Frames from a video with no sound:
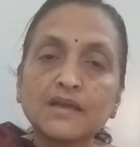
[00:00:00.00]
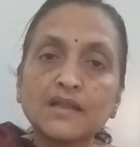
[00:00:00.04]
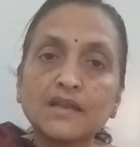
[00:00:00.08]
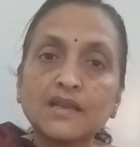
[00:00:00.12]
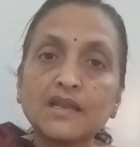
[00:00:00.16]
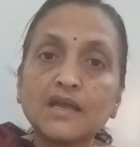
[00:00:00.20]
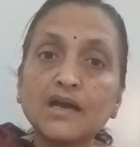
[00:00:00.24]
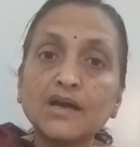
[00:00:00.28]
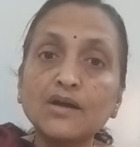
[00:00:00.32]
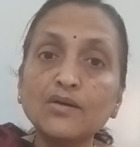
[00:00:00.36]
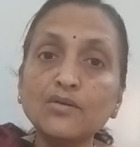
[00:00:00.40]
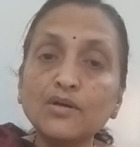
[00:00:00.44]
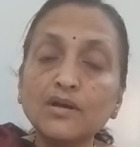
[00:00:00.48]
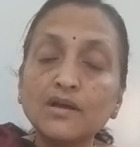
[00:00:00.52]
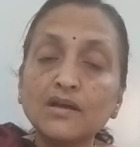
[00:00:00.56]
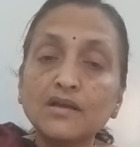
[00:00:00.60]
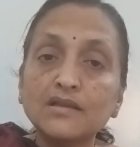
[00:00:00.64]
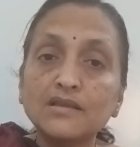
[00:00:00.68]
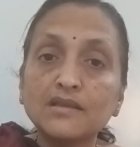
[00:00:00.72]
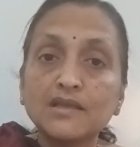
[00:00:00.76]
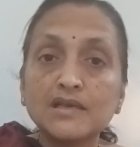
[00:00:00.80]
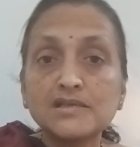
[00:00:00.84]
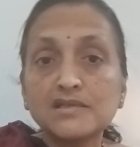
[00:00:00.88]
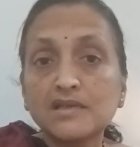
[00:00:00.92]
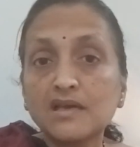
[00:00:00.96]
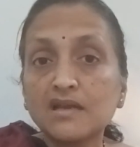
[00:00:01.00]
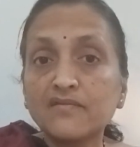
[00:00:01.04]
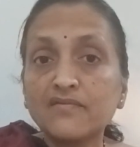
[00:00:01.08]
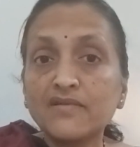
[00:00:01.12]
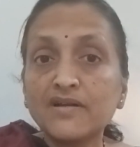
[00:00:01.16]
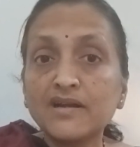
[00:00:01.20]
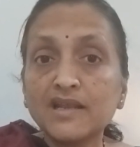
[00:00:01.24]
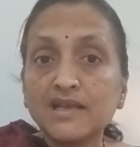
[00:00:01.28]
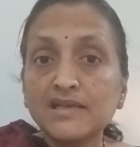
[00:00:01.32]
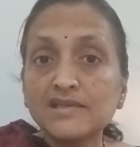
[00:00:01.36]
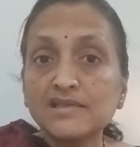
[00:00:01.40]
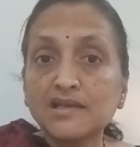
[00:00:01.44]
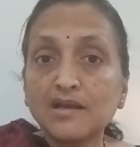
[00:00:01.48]
Now the
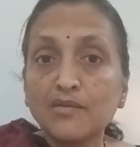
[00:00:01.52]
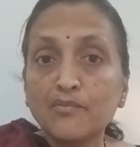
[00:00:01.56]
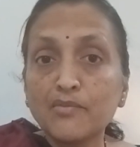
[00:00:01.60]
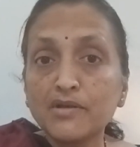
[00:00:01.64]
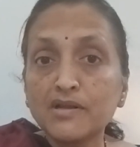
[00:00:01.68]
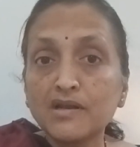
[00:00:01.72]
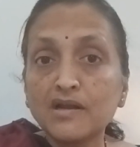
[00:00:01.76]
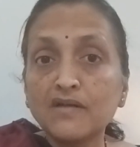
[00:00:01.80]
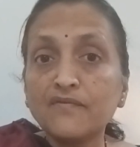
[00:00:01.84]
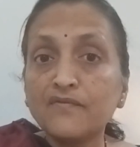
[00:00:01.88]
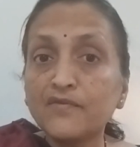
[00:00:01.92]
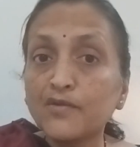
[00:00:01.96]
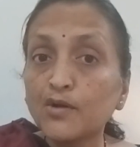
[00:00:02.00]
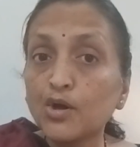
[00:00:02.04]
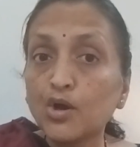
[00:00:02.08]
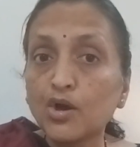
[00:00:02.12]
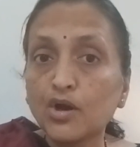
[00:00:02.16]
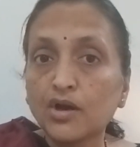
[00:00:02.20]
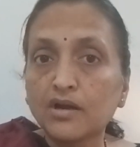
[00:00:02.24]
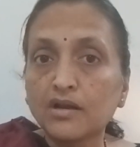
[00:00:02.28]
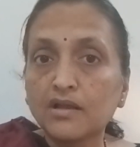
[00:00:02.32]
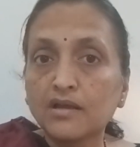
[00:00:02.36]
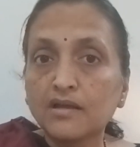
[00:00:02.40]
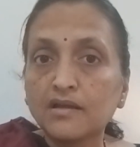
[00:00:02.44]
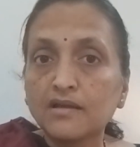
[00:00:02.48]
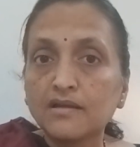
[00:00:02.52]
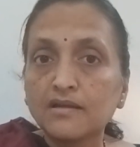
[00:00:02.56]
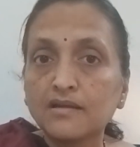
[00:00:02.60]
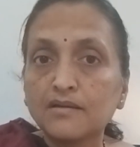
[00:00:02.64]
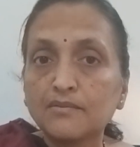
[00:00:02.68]
servant has committed fraud,